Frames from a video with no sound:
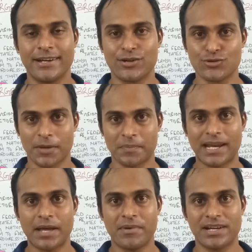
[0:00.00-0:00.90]
do
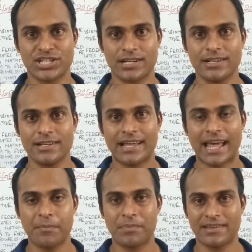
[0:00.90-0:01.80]
subscribe our channel
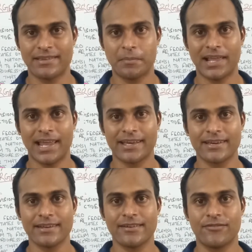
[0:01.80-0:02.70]
and press the bell
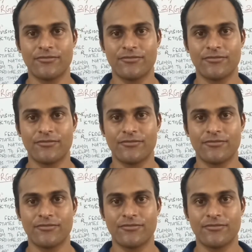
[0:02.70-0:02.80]
icon.